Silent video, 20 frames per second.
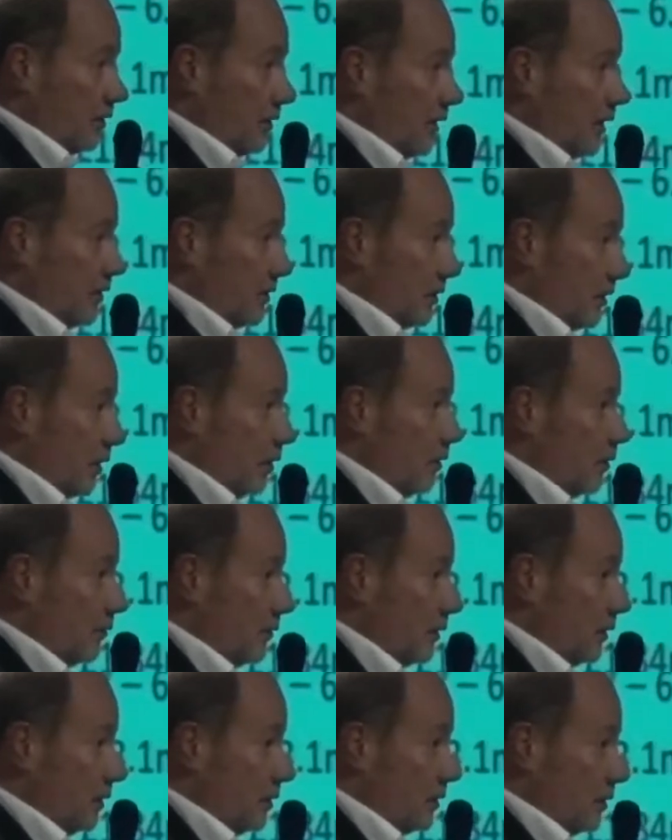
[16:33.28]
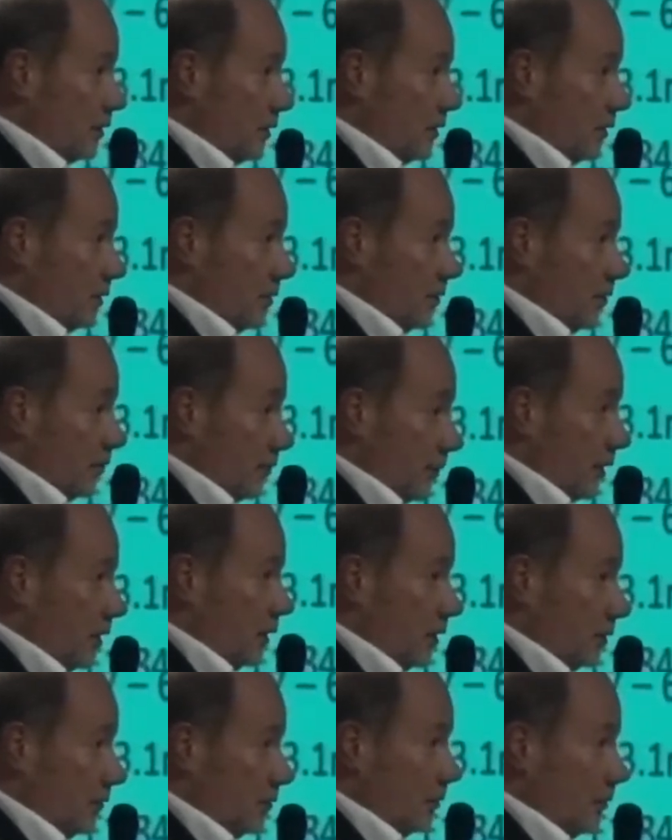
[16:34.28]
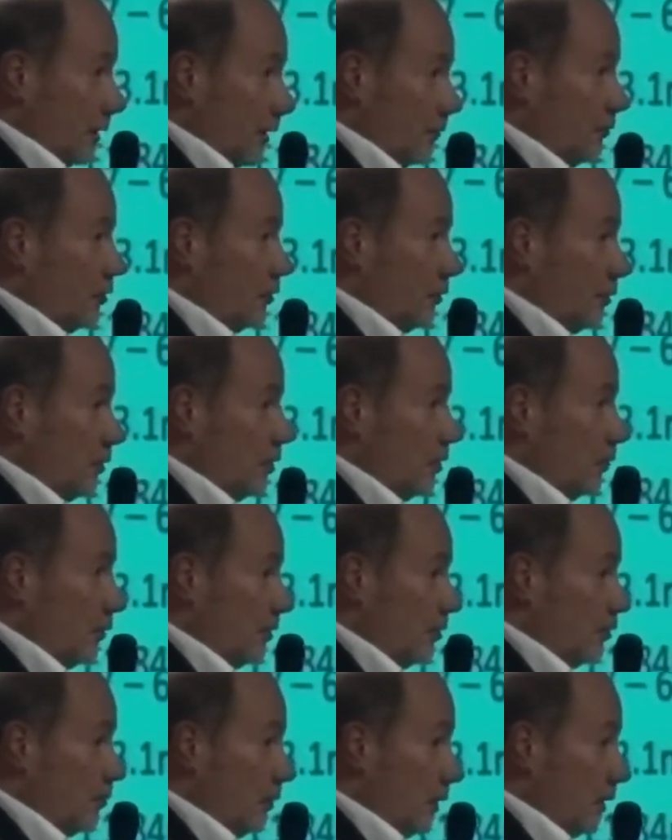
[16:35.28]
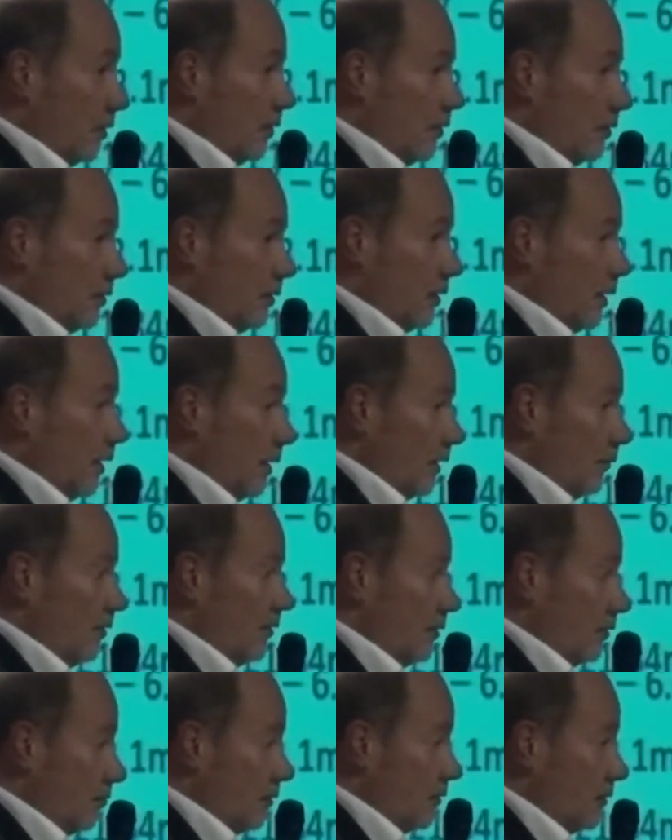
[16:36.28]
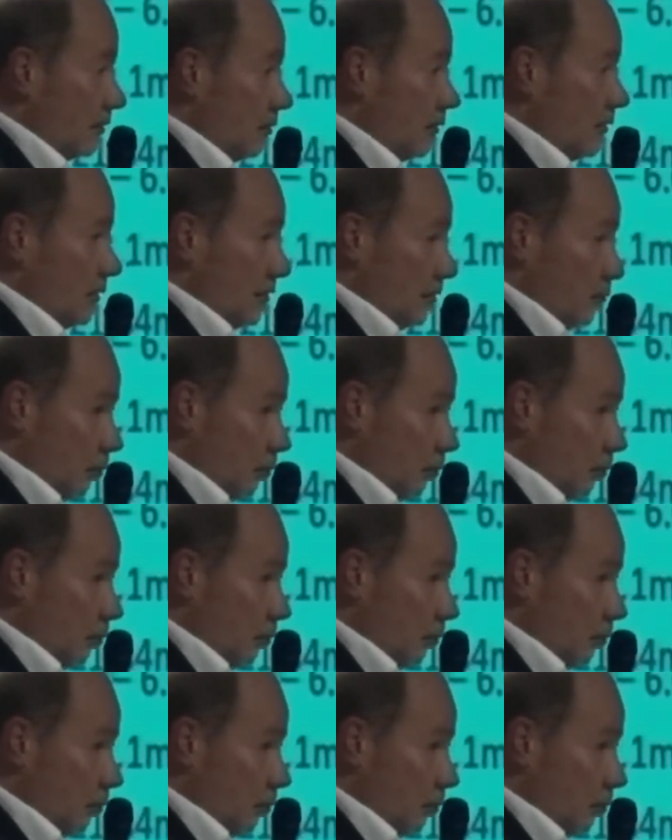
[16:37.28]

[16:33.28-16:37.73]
as ourselves is to make damn sure that we spend our limited resources